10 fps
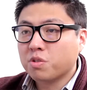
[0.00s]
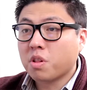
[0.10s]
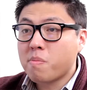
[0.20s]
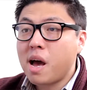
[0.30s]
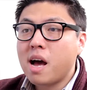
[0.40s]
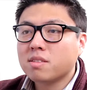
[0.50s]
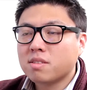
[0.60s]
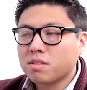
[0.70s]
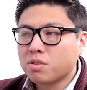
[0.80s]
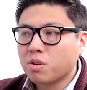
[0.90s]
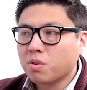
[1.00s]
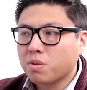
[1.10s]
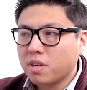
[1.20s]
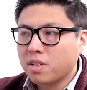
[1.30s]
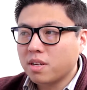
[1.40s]
used in the past, and so
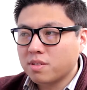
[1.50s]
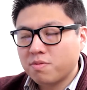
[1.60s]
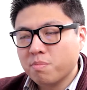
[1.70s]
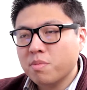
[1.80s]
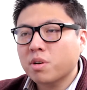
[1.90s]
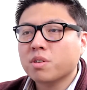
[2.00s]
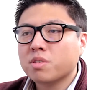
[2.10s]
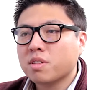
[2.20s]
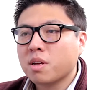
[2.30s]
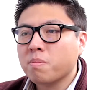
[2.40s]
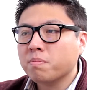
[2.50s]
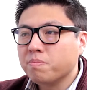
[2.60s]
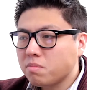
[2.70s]
it's familiar to them,